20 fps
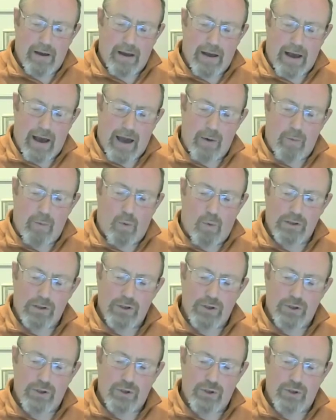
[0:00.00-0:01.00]
I
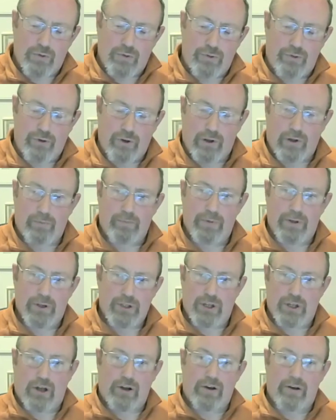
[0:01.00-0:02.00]
wanted to film the
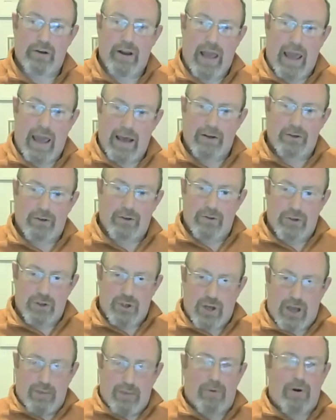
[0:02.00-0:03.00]
sun enter the
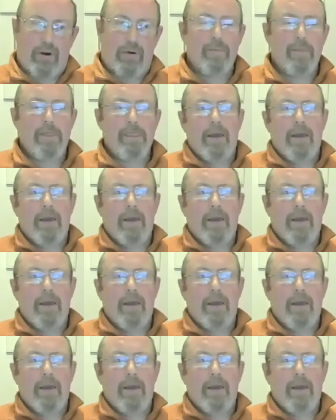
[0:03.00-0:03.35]
chamber.